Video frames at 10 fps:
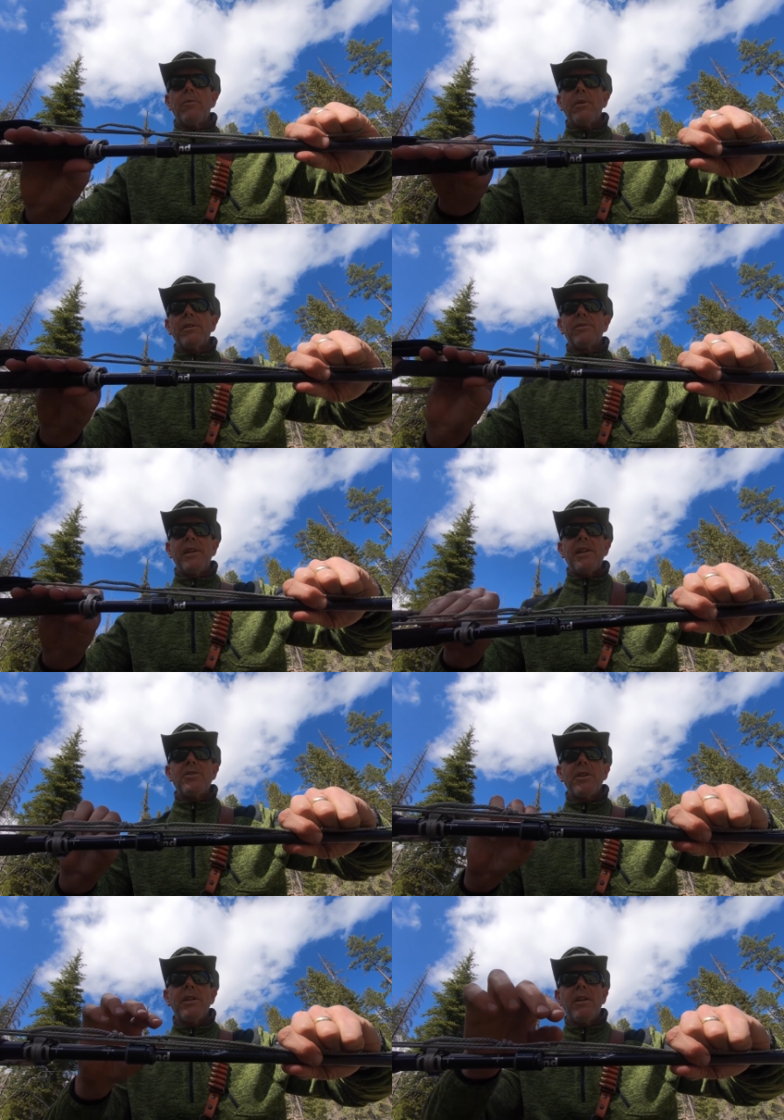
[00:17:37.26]
where there's
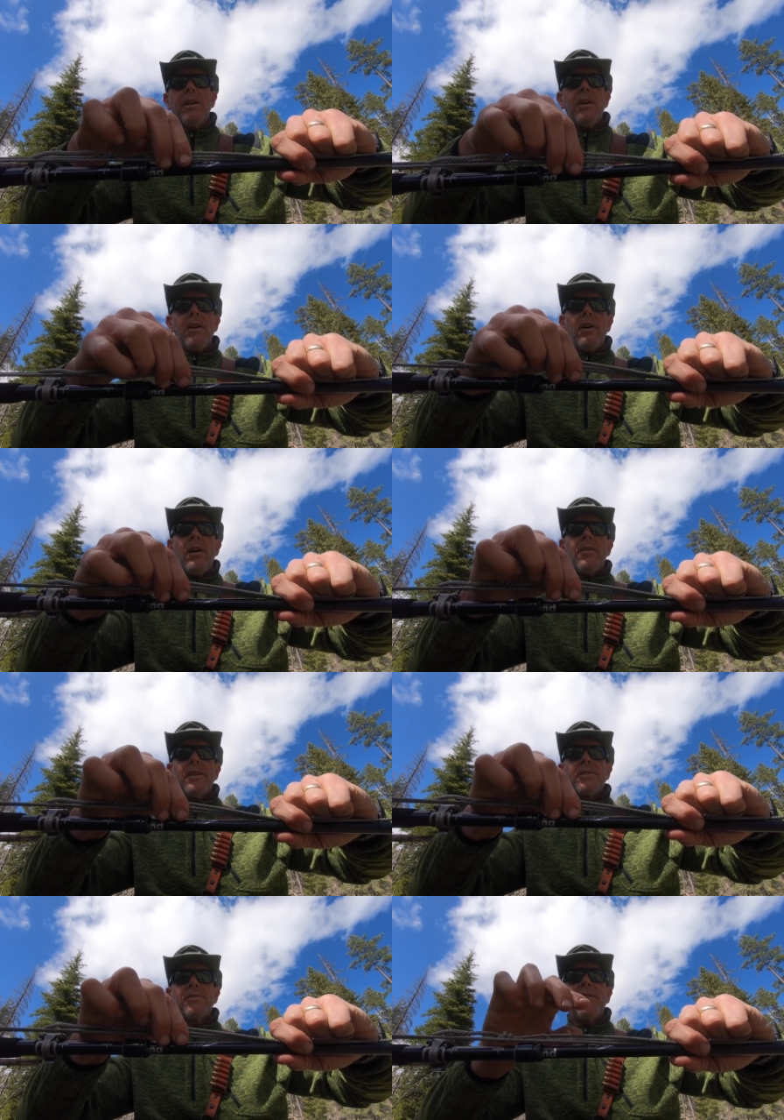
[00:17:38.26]
tension on
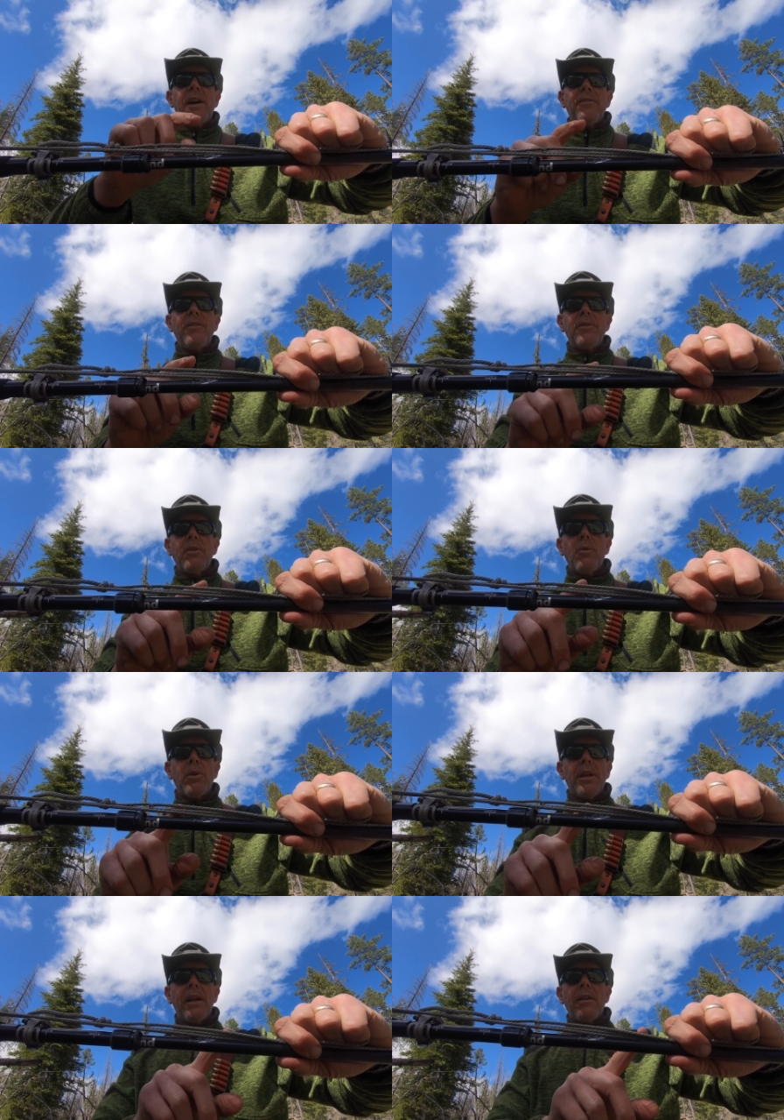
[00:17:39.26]
this 550 cord
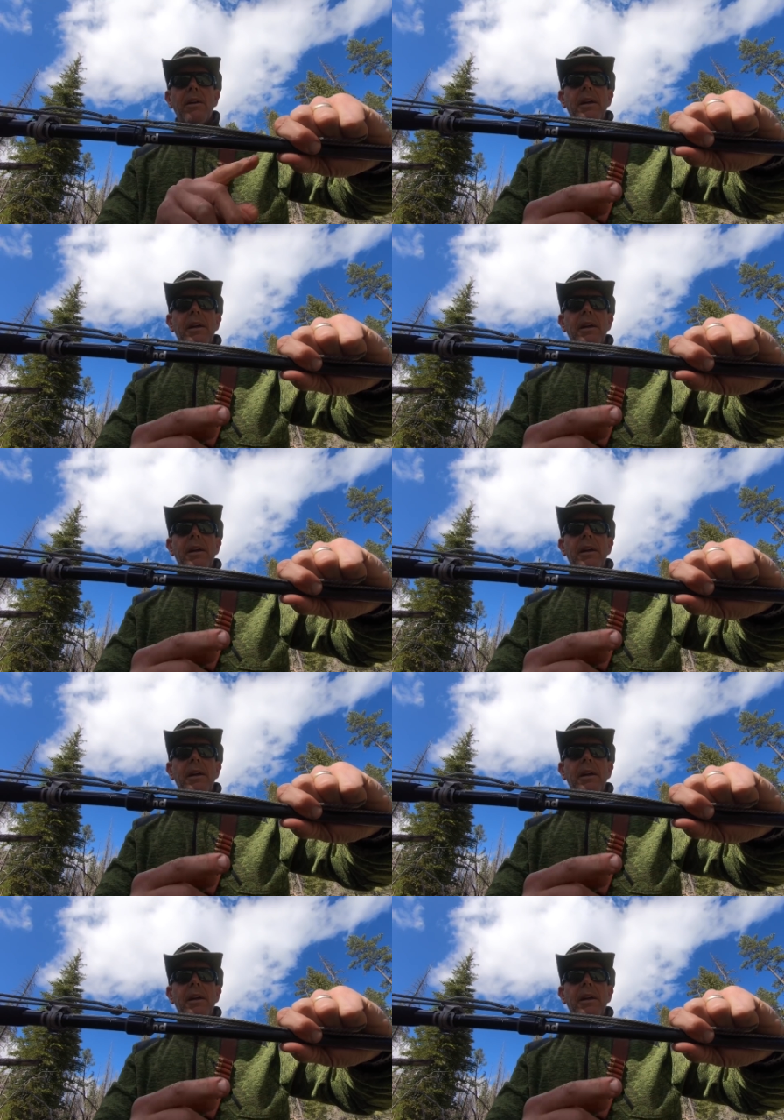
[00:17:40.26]
here